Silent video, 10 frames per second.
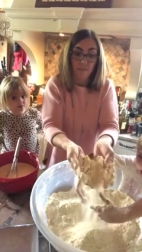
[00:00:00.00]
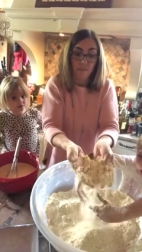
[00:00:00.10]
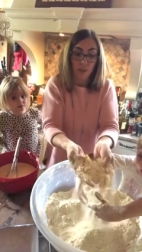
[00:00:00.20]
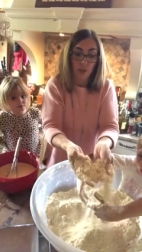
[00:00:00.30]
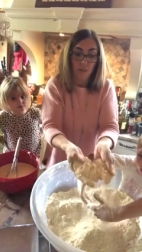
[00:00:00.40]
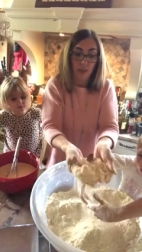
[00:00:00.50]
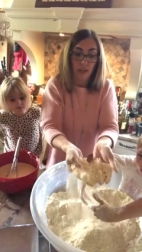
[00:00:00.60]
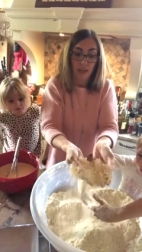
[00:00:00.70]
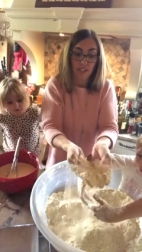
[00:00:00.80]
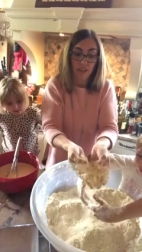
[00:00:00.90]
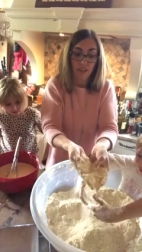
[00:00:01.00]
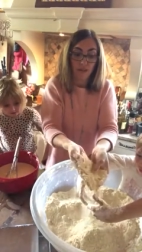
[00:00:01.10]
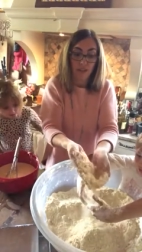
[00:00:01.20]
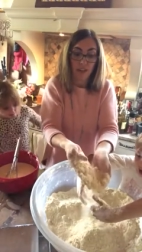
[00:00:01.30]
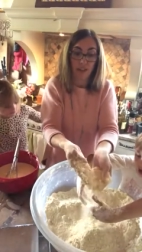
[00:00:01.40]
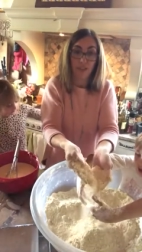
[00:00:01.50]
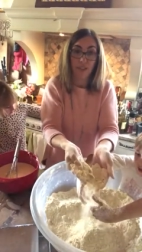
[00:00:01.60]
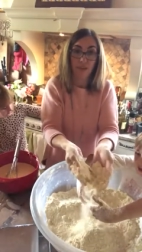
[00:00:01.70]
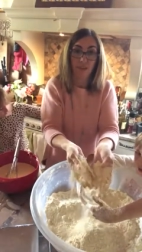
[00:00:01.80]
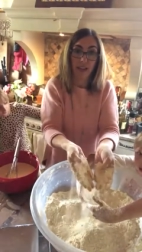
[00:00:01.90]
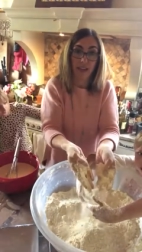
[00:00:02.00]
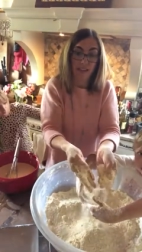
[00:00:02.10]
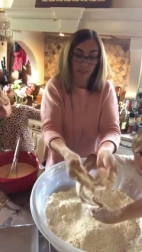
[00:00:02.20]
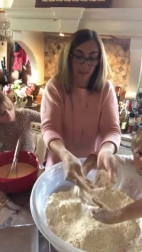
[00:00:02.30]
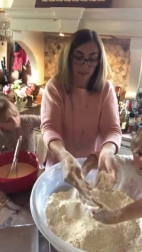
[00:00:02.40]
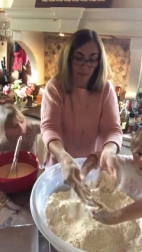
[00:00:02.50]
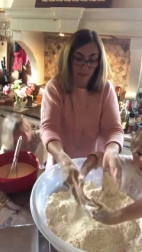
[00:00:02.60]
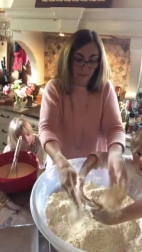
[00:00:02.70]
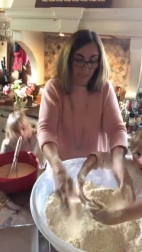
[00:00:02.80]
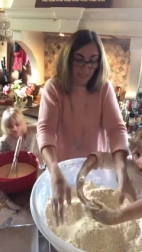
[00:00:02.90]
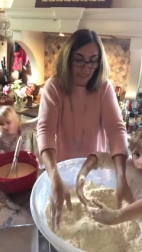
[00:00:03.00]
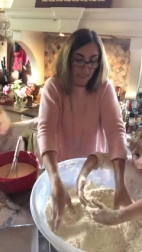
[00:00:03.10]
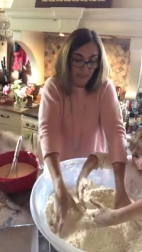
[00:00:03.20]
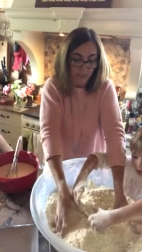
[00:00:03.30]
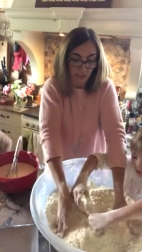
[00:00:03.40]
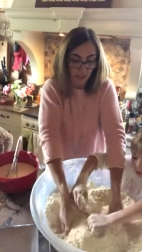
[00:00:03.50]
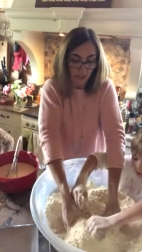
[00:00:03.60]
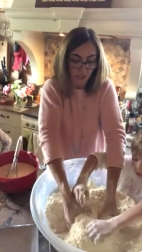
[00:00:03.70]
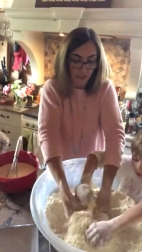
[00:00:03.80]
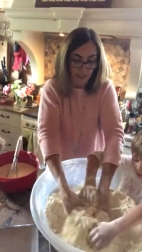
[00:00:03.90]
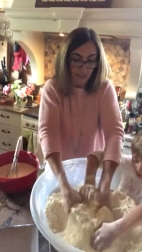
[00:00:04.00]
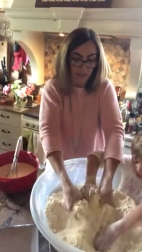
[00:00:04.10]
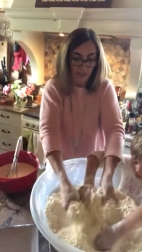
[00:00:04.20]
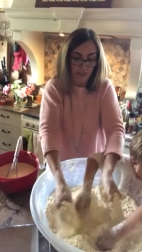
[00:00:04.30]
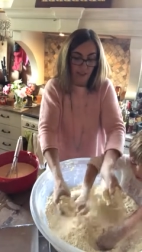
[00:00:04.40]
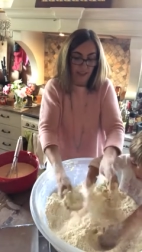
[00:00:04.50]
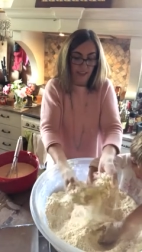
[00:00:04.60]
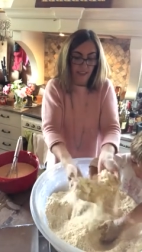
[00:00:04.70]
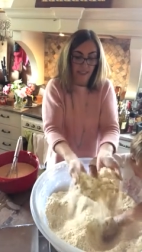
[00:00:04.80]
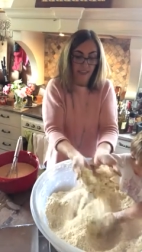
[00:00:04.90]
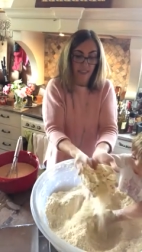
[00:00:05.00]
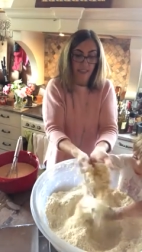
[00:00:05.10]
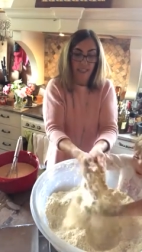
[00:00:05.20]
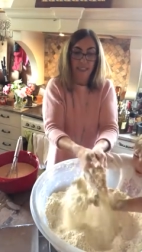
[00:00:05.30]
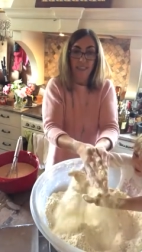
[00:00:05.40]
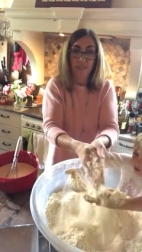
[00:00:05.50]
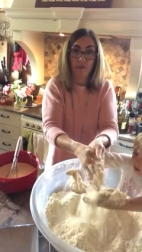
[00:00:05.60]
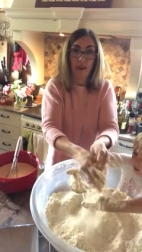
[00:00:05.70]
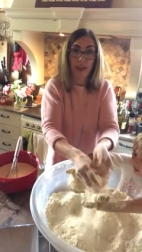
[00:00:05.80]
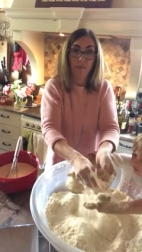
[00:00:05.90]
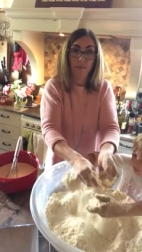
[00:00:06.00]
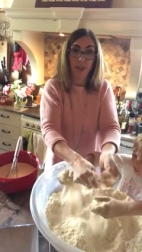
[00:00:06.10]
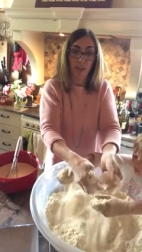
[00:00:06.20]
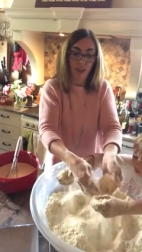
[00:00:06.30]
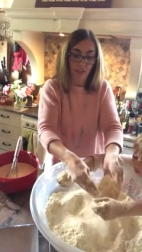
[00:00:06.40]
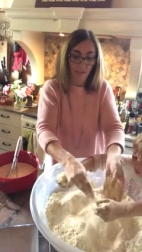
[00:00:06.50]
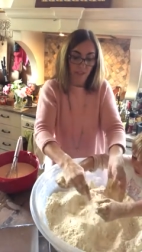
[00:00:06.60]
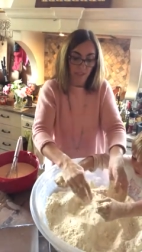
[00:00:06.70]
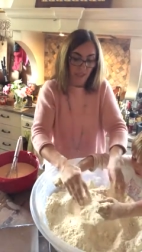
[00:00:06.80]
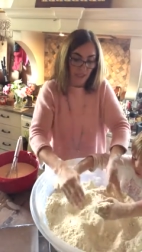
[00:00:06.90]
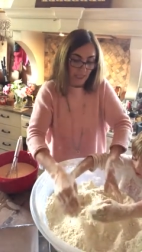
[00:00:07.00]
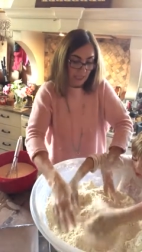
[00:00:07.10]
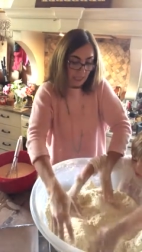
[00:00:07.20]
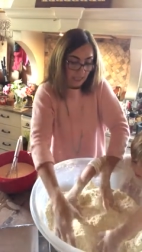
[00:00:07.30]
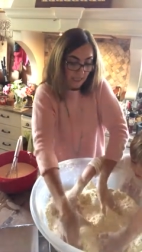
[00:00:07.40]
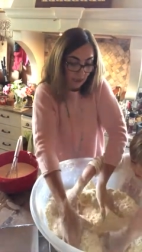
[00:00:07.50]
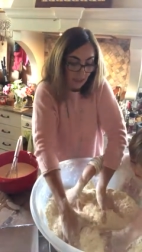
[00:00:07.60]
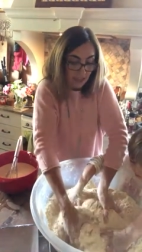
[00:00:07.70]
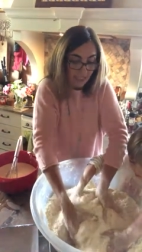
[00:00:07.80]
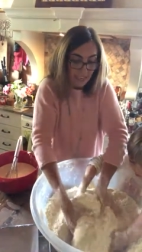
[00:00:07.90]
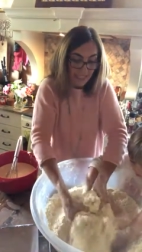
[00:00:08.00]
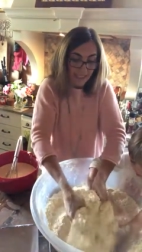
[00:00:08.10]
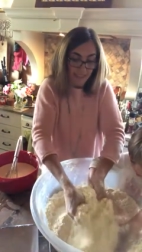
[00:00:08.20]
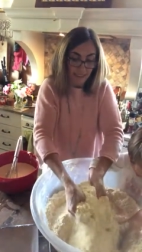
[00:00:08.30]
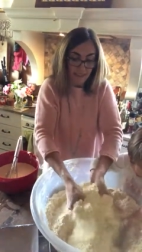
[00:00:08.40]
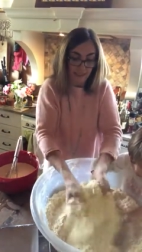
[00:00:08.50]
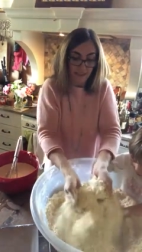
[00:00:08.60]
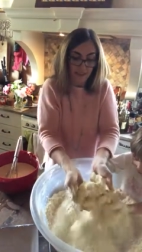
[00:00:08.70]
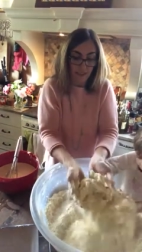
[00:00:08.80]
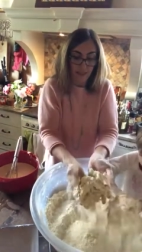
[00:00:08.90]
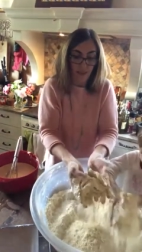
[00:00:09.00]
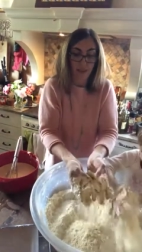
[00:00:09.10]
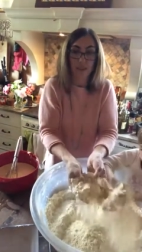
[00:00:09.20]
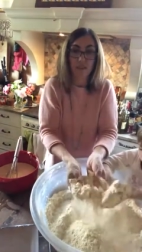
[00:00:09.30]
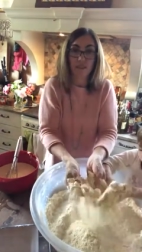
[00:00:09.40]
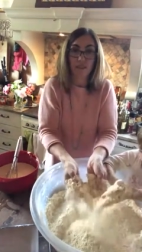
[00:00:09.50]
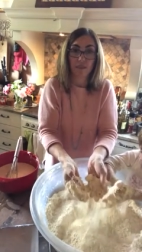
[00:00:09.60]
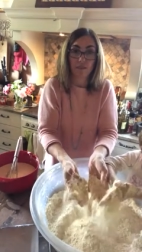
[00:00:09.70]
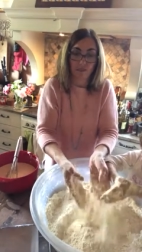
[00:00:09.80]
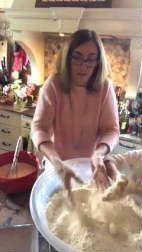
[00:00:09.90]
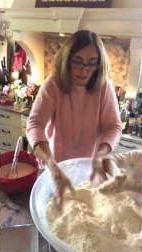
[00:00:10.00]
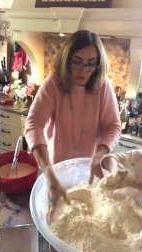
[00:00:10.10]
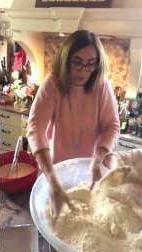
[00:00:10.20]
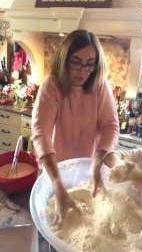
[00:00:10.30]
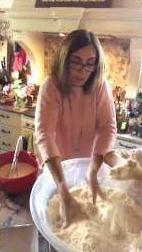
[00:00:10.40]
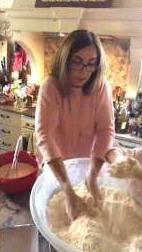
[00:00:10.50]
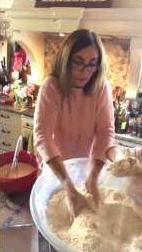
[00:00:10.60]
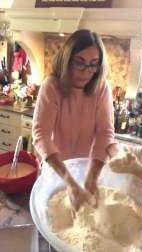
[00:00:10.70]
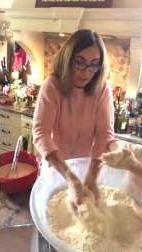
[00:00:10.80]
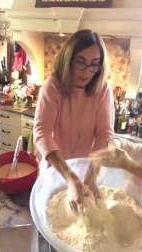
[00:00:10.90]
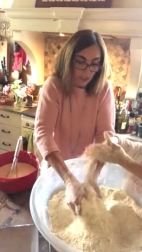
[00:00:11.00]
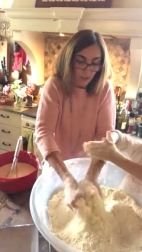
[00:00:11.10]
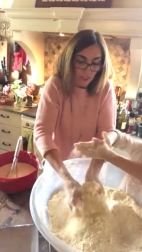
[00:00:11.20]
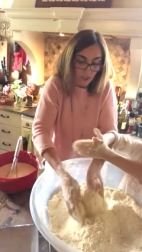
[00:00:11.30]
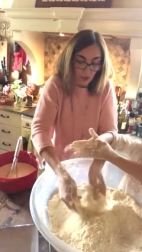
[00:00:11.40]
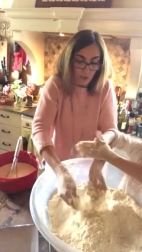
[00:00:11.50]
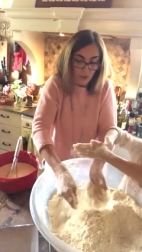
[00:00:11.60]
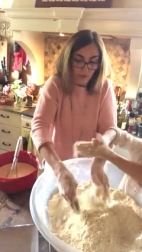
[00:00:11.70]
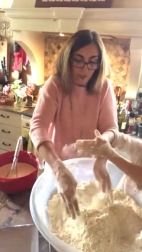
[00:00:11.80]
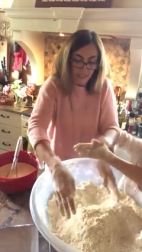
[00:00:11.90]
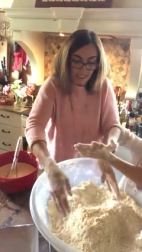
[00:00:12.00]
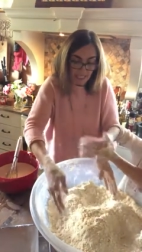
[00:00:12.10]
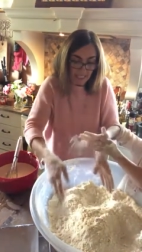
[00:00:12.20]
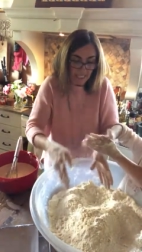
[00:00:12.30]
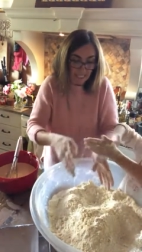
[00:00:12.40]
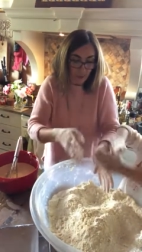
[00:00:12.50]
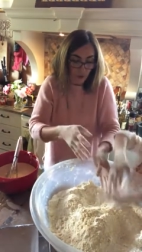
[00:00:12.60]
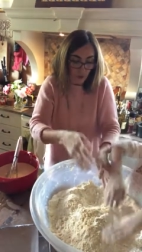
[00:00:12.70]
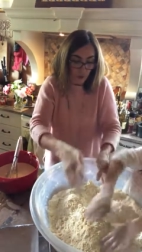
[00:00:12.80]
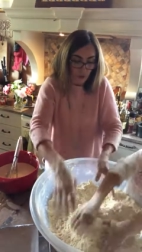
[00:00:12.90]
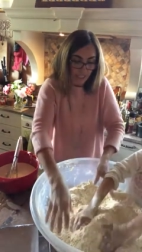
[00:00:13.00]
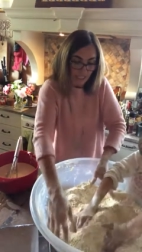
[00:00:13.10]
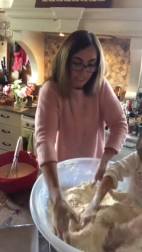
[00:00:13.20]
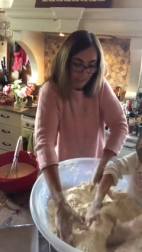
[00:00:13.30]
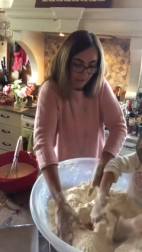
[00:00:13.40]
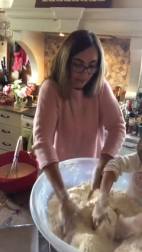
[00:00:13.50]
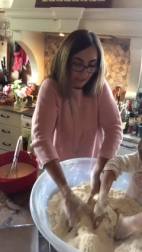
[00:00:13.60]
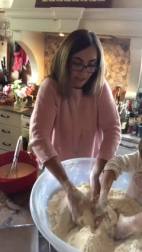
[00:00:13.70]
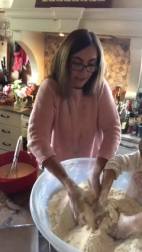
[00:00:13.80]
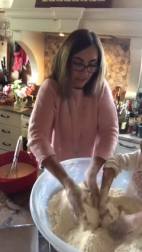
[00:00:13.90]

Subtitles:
combined our flour and butter and sugar together. It's fine breadcrumbs. This really takes the longest of the whole recipe, is just to make sure everything's nicely incorporated. Careful, love.